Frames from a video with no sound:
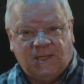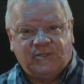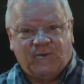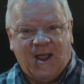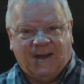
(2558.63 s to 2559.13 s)

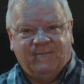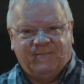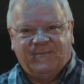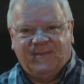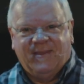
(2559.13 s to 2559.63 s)
That's right.
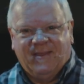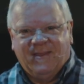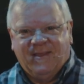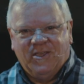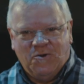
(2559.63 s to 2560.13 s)

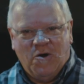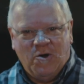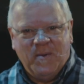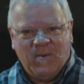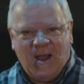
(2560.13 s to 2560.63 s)
You
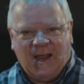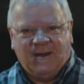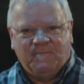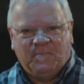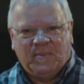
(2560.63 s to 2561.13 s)
heard me right.
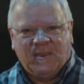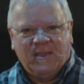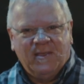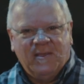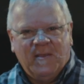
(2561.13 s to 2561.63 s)

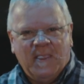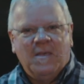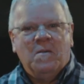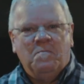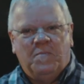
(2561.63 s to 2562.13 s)

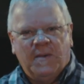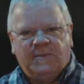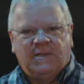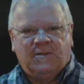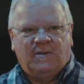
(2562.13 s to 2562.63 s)

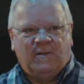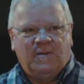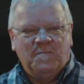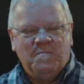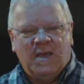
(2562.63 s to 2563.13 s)

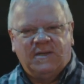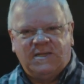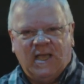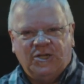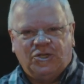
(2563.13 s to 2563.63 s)
Biblical
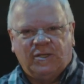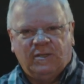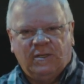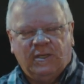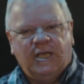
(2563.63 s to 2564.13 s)

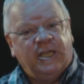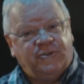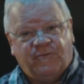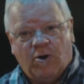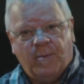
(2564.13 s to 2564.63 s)
meditation
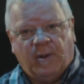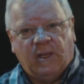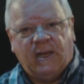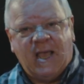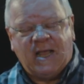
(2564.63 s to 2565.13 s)
is
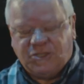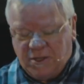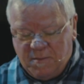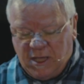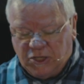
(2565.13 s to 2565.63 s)
verbal. It
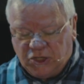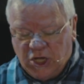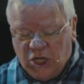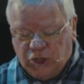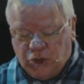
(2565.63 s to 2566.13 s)
actually means
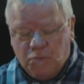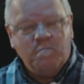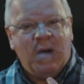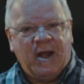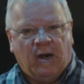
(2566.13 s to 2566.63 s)
to
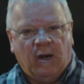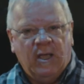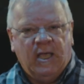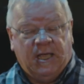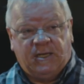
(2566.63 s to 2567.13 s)
mutter.
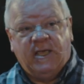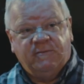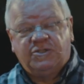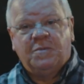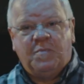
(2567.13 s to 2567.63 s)
It
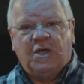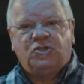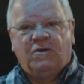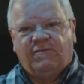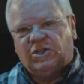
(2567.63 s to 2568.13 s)
gives the
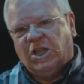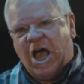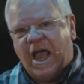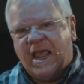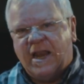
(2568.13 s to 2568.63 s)
picture of a
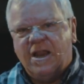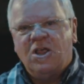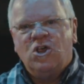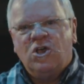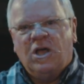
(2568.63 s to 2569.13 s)
lion
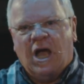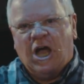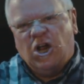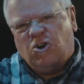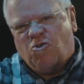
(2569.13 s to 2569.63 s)

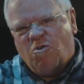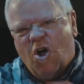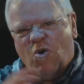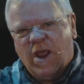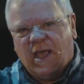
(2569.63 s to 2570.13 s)

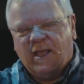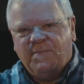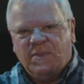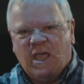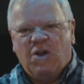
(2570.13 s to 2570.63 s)
groaning
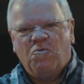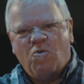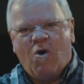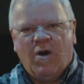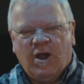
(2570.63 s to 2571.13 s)

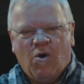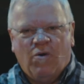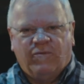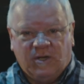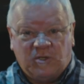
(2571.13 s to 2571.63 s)
and roaring
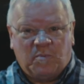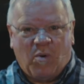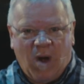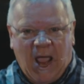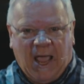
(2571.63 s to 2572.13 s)
over its
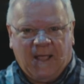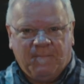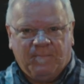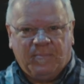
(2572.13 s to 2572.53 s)
prey.